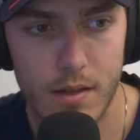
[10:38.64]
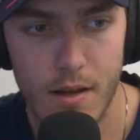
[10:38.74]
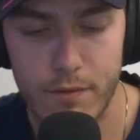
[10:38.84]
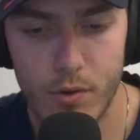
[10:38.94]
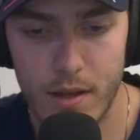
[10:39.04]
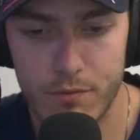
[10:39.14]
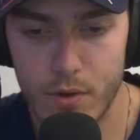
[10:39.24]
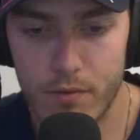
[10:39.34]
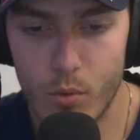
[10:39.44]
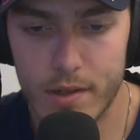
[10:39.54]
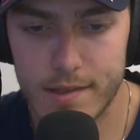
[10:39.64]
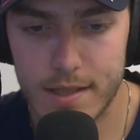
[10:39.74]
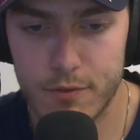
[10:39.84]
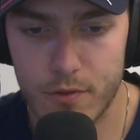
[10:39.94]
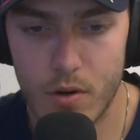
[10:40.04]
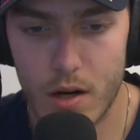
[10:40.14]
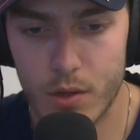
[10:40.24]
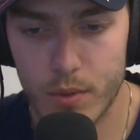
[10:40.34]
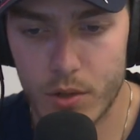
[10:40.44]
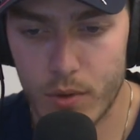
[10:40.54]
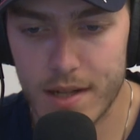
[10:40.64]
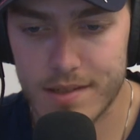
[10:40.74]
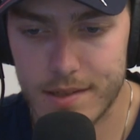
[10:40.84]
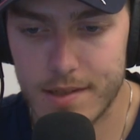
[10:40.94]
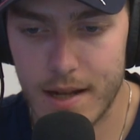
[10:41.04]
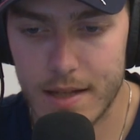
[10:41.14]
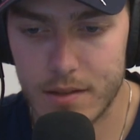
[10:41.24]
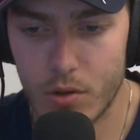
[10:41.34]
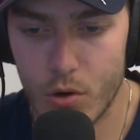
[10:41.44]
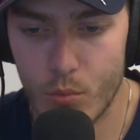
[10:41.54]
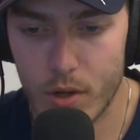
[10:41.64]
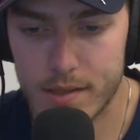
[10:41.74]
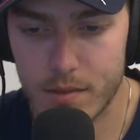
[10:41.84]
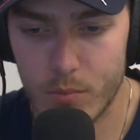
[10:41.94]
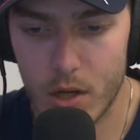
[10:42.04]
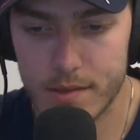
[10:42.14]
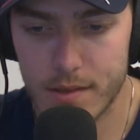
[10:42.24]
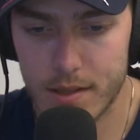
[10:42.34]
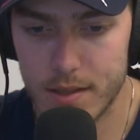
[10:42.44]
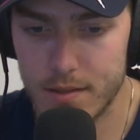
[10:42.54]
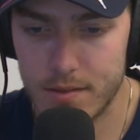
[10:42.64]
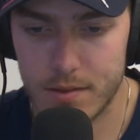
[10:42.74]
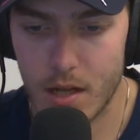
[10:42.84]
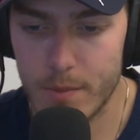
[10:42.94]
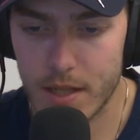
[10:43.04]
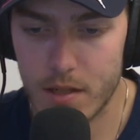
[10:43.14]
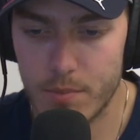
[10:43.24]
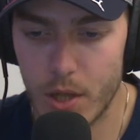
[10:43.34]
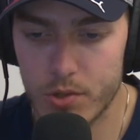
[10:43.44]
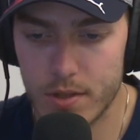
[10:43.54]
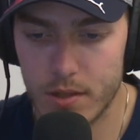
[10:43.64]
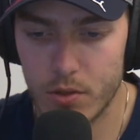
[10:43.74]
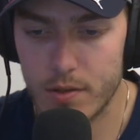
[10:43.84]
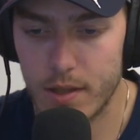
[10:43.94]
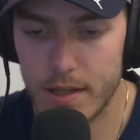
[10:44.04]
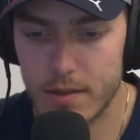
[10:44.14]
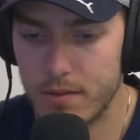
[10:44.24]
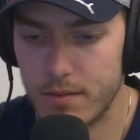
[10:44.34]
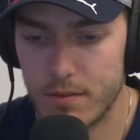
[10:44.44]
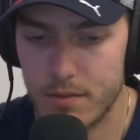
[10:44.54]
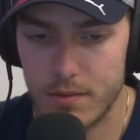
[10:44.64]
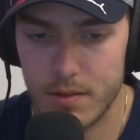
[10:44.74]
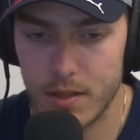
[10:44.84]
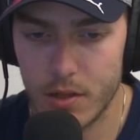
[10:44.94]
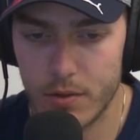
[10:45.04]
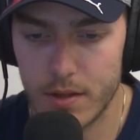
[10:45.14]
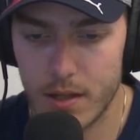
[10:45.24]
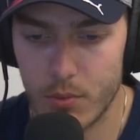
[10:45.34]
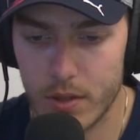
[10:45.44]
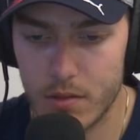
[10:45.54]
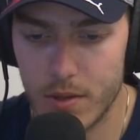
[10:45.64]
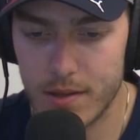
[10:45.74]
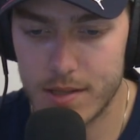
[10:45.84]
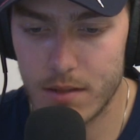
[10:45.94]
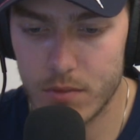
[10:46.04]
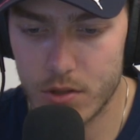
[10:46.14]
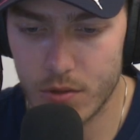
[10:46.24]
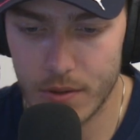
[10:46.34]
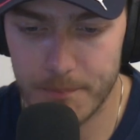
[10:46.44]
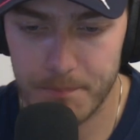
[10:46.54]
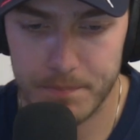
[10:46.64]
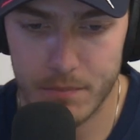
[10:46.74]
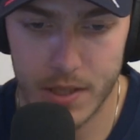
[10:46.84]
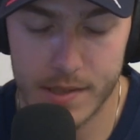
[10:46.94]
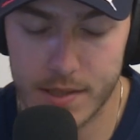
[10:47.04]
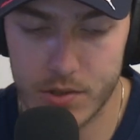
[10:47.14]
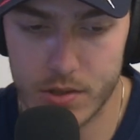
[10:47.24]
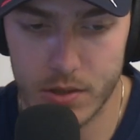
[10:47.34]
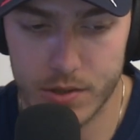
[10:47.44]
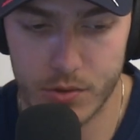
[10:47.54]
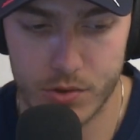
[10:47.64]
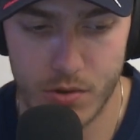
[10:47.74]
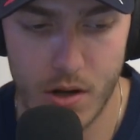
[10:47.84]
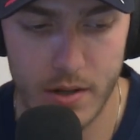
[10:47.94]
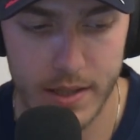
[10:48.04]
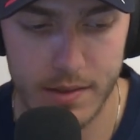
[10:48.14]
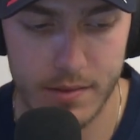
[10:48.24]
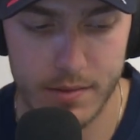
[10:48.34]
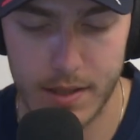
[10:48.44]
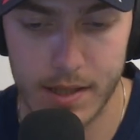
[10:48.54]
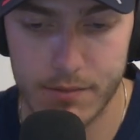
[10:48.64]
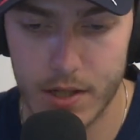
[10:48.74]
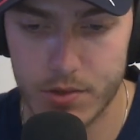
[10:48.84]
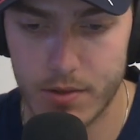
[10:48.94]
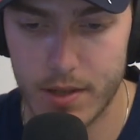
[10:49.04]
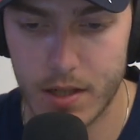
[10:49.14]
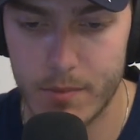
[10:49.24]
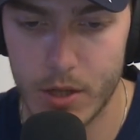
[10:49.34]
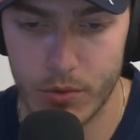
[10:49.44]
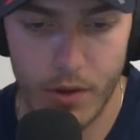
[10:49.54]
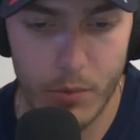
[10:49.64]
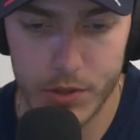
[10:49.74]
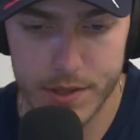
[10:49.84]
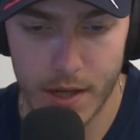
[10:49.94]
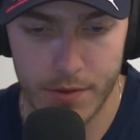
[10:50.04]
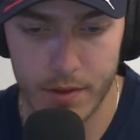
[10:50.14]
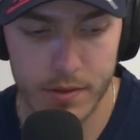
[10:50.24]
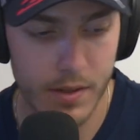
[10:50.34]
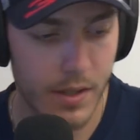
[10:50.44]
If you ever want to see Ferrari win a race, it's at their home race in Monza, and coming out of Belgium, it looked like they were going to be the team to do it because they just look so strong, and eventually they come out with almost nothing.